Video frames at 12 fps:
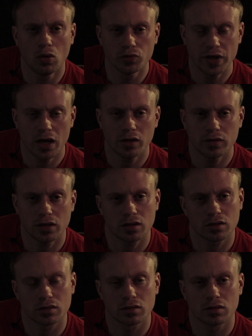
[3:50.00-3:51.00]
Called down
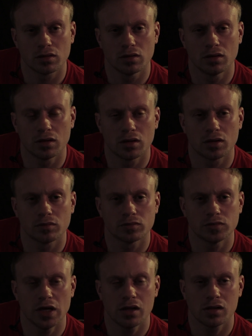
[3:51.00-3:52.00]
there, and
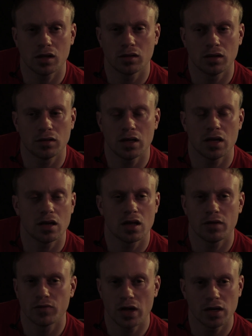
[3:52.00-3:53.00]
they said that they didn't
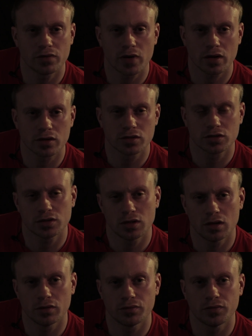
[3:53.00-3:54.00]
have any records
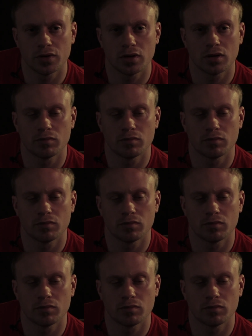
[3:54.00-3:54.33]
of